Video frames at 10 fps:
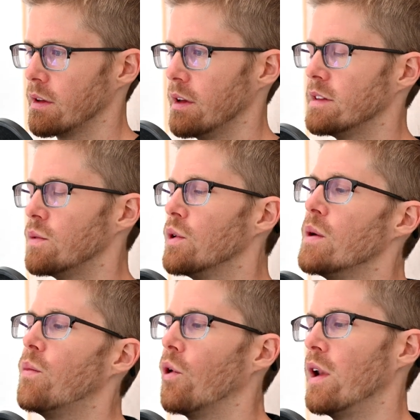it's a really
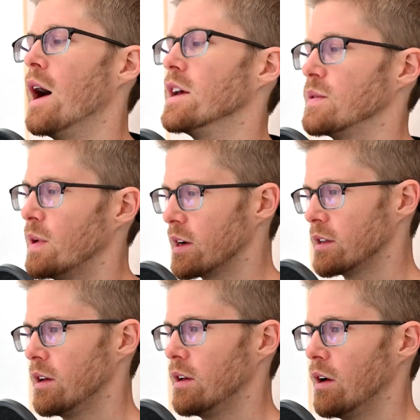important aspect
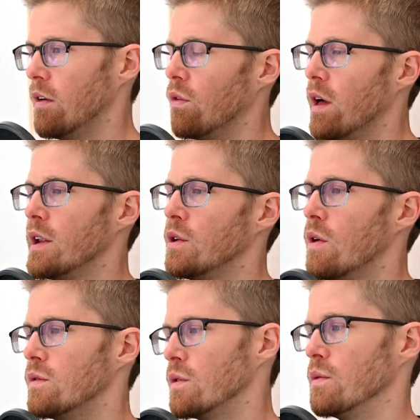of letting go
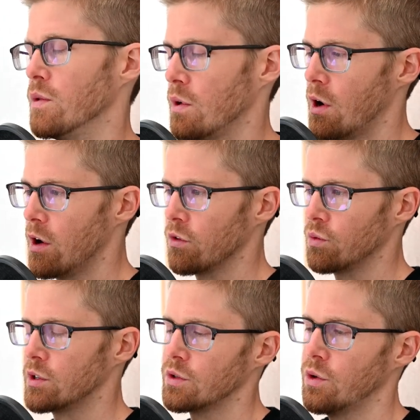of the root cause,
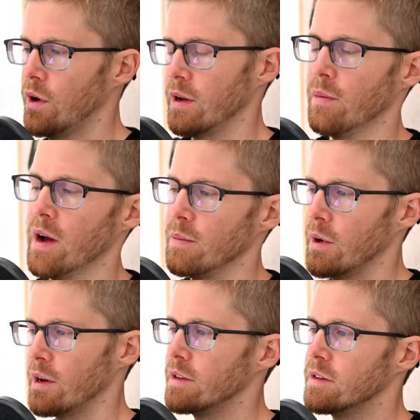which is creating mind
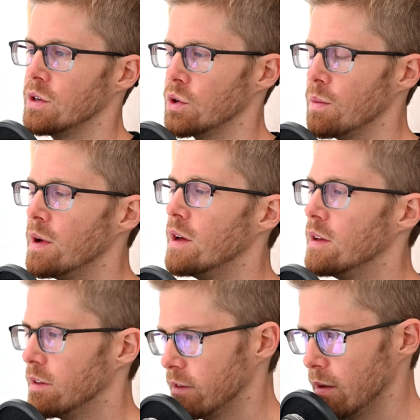body syndrome
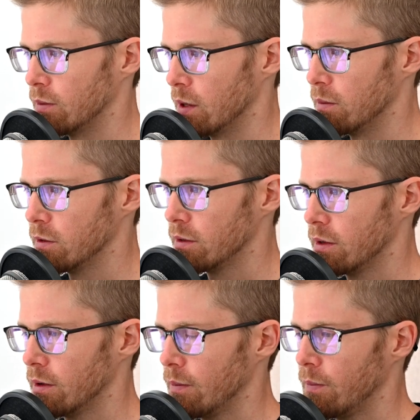symptoms.
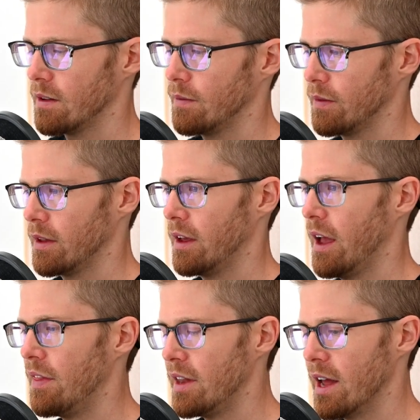
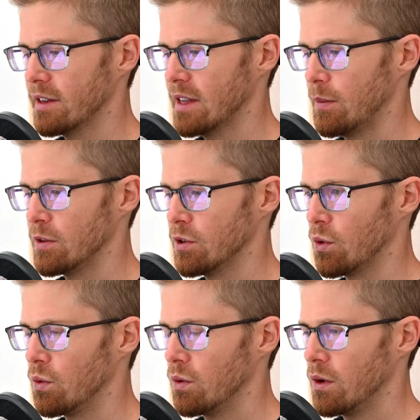In the next
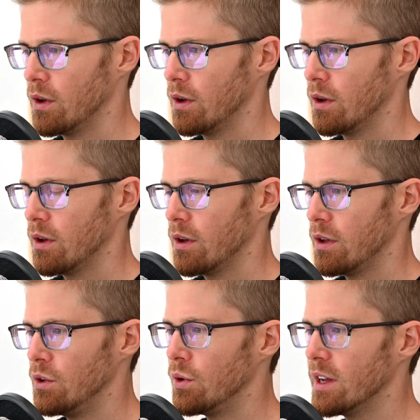episode,
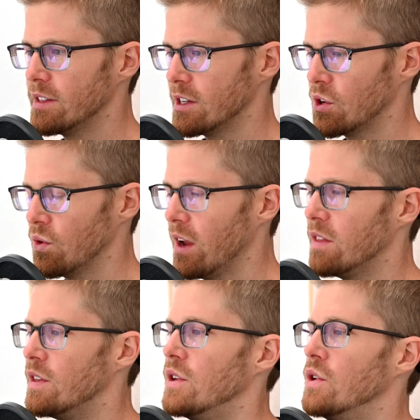you'll get to
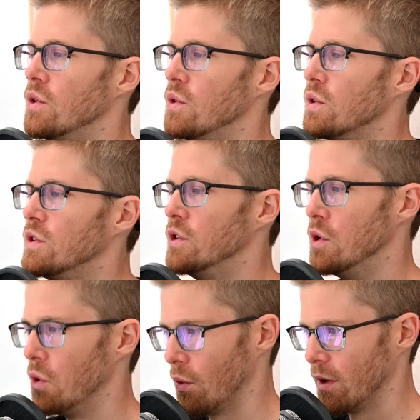create the new
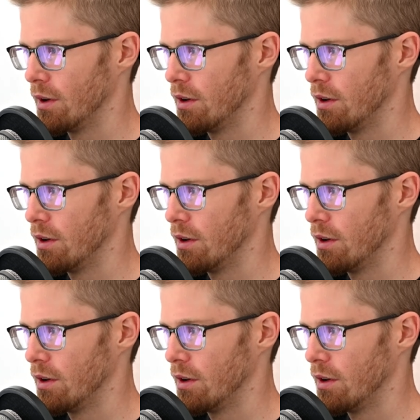you.